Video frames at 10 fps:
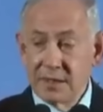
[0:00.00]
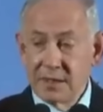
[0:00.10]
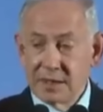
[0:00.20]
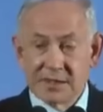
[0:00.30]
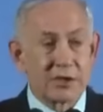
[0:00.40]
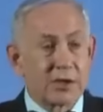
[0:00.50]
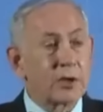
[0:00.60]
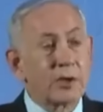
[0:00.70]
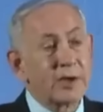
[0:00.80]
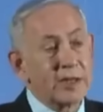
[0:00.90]
They said, don't
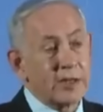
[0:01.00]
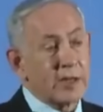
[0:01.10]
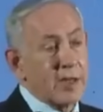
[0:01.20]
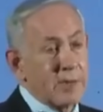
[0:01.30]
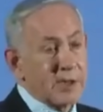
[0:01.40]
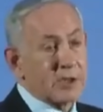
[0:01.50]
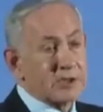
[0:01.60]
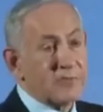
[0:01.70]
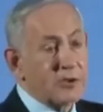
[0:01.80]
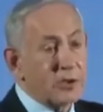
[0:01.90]
go in there, because
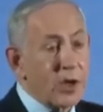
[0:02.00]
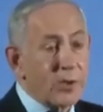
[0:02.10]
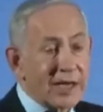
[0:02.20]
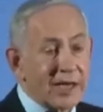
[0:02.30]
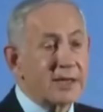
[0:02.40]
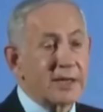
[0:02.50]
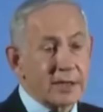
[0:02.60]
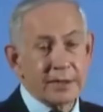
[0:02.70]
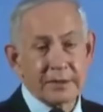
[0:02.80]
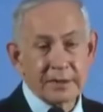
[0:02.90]
if you go in
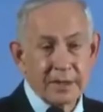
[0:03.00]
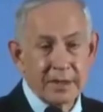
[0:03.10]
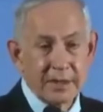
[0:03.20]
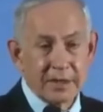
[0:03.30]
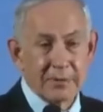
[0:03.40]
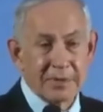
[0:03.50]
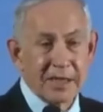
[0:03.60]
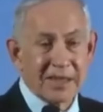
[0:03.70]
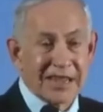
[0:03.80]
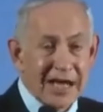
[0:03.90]
there, there'll be
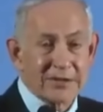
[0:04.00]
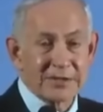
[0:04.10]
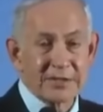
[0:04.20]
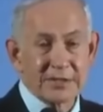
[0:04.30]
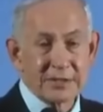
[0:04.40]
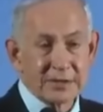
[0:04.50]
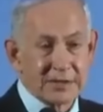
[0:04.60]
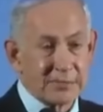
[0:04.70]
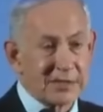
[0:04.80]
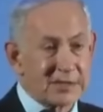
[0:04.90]
thousands,
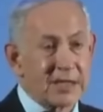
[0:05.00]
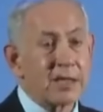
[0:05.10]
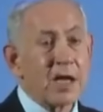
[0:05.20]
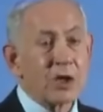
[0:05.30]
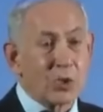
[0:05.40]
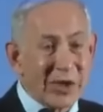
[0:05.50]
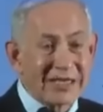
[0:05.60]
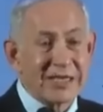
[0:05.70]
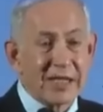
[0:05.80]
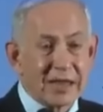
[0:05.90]
somebody said,
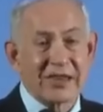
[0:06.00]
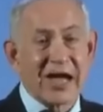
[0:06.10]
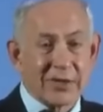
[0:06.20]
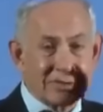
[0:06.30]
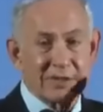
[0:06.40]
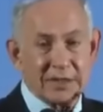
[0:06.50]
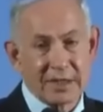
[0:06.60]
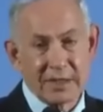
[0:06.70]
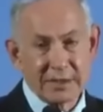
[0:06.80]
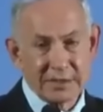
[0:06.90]
20,000
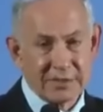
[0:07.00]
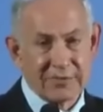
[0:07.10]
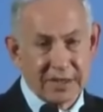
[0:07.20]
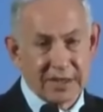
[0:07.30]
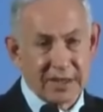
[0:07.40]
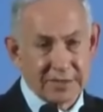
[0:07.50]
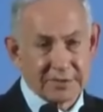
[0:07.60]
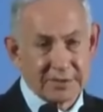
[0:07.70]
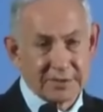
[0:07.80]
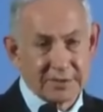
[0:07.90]
civilian casualties.